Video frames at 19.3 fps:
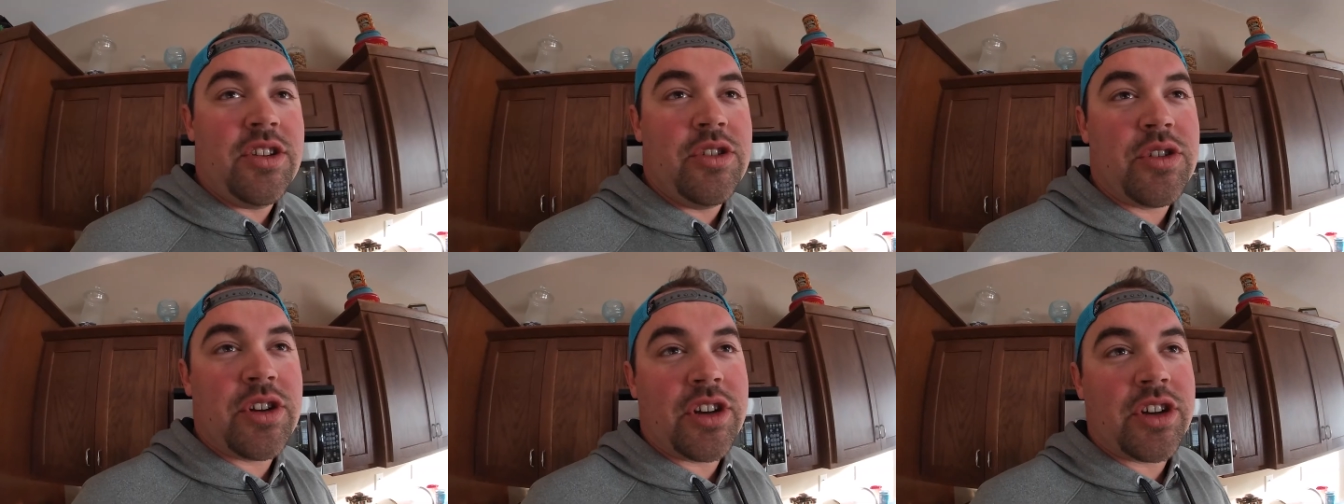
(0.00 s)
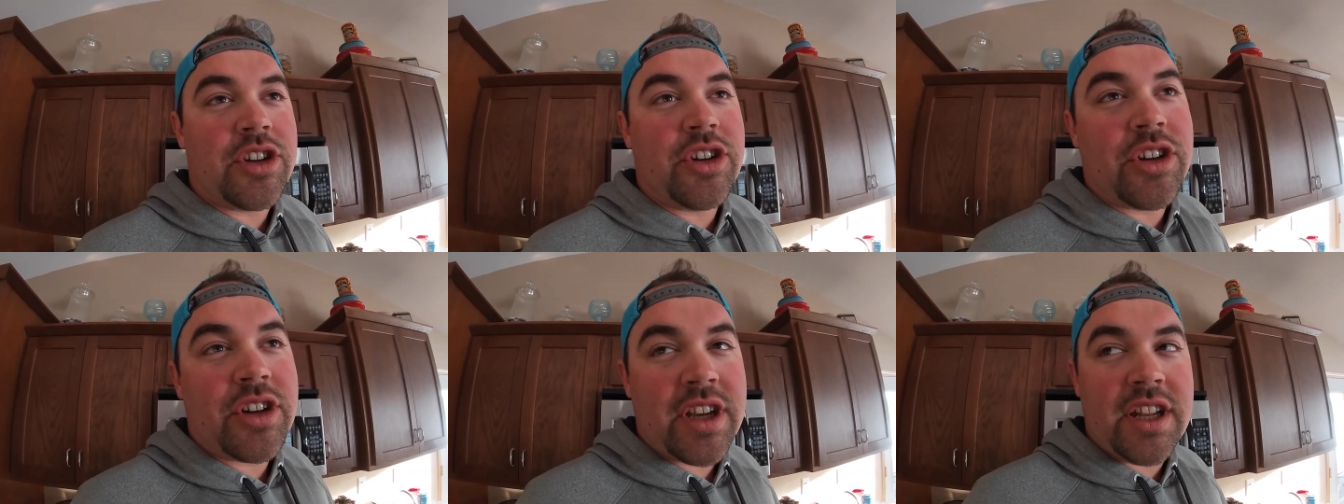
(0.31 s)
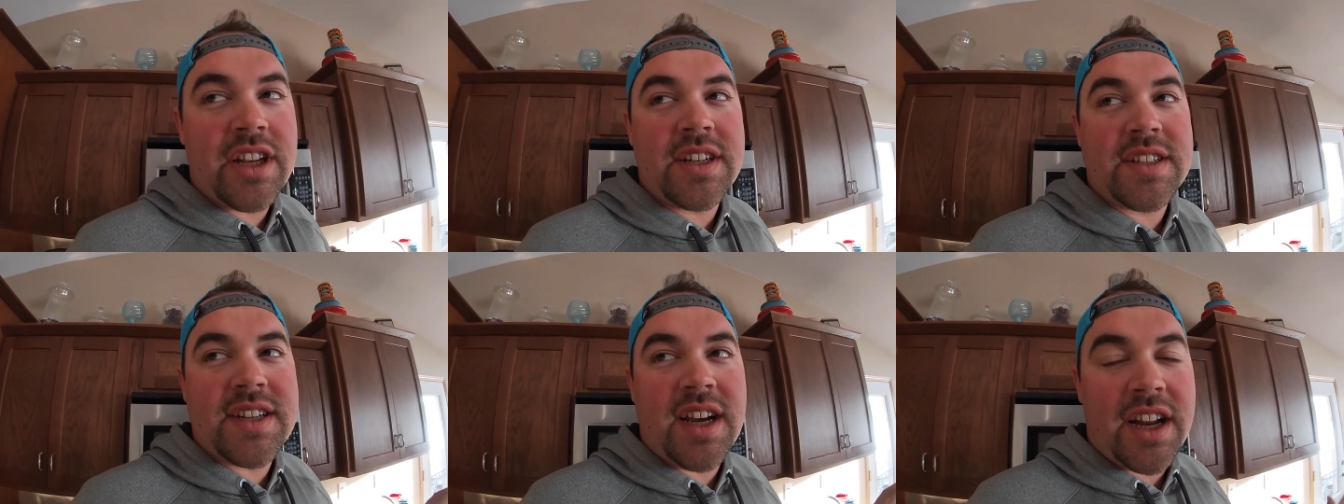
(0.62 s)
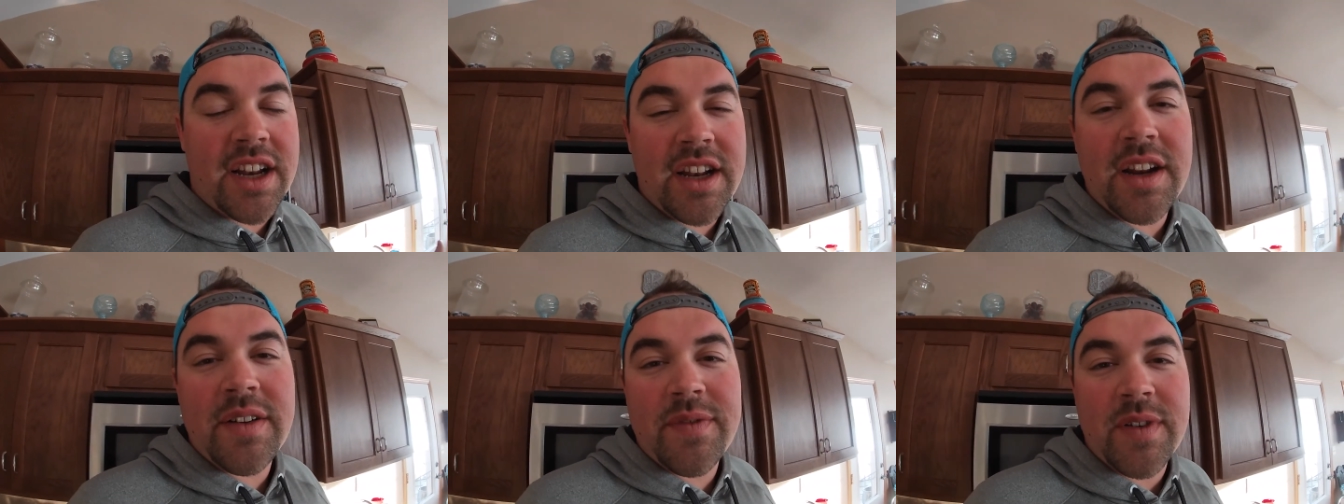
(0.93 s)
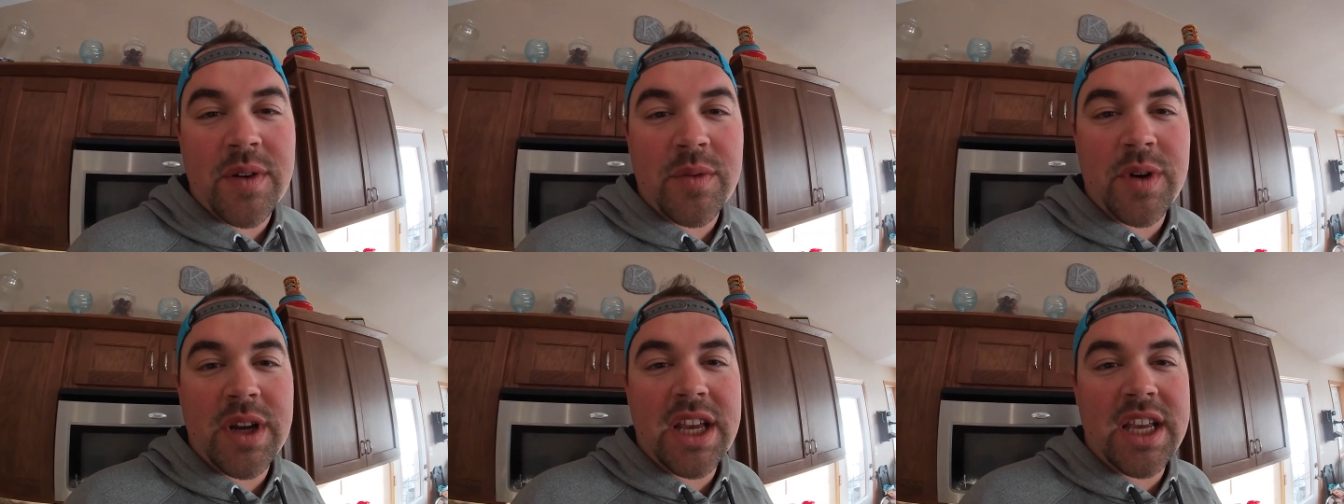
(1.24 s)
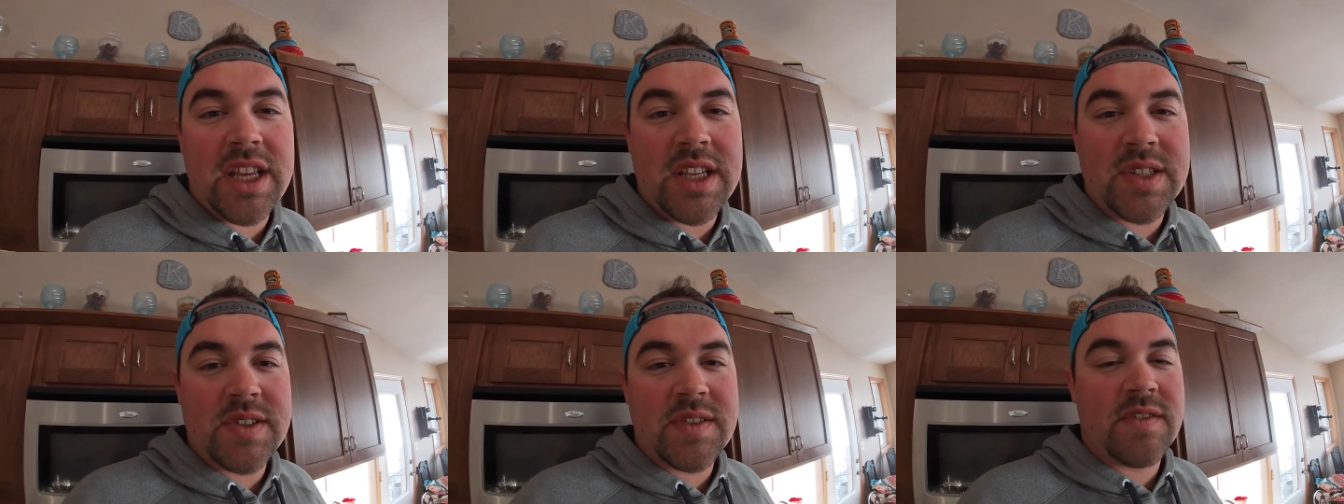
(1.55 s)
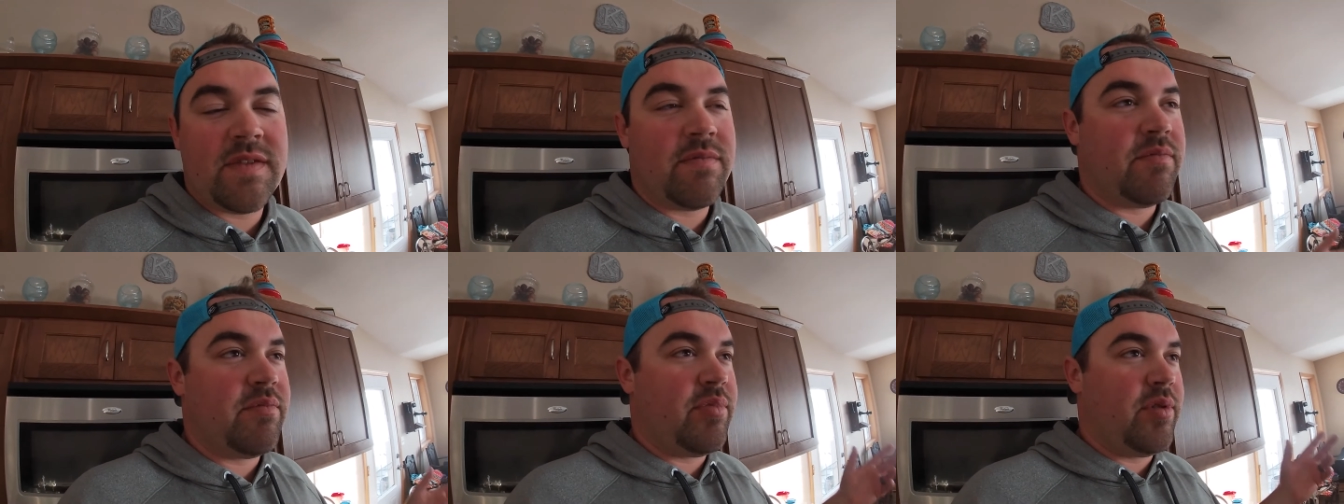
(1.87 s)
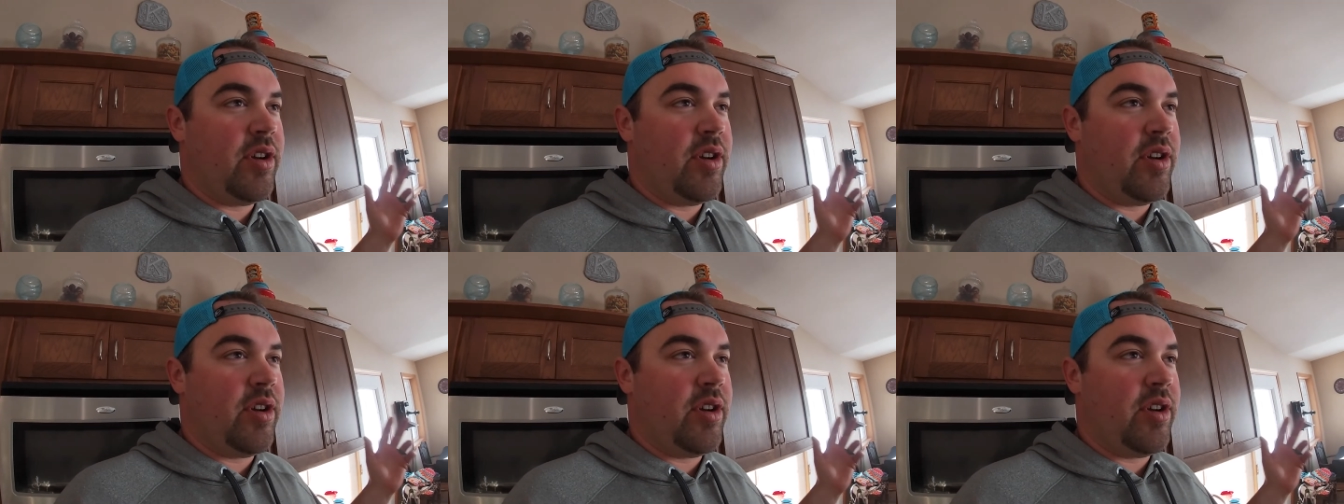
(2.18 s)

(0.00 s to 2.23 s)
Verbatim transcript: You can cook it a ton of different ways.